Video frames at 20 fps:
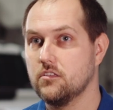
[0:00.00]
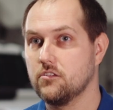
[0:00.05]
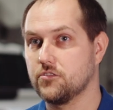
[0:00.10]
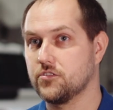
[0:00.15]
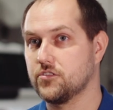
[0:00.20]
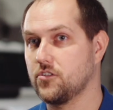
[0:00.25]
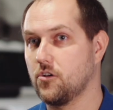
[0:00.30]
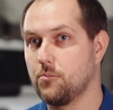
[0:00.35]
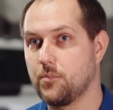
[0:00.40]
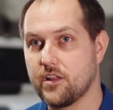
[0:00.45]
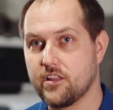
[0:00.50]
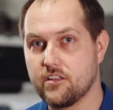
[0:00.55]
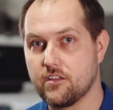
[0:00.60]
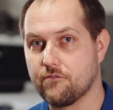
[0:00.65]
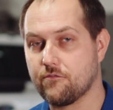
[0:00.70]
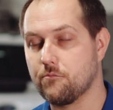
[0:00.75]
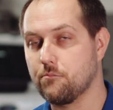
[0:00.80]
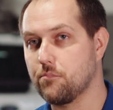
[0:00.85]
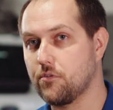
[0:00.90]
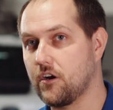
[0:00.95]
There's so many
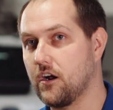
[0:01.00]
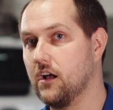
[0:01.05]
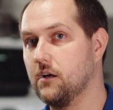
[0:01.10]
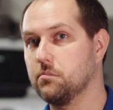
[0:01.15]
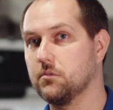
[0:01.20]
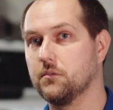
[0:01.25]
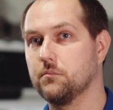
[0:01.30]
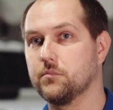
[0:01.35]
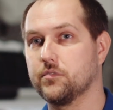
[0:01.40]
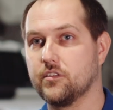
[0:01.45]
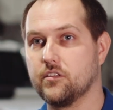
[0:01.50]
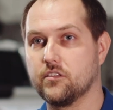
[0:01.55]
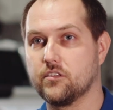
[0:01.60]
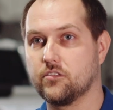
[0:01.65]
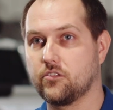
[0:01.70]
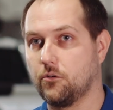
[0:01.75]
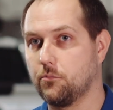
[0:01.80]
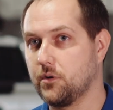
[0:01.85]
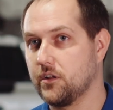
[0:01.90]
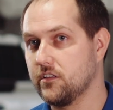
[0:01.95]
different problems in
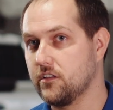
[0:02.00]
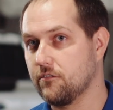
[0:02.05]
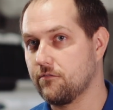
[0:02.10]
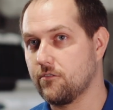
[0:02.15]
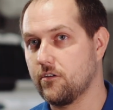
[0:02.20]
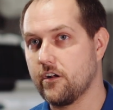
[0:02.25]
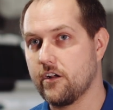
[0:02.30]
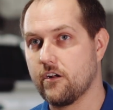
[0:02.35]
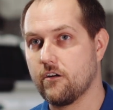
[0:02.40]
so many different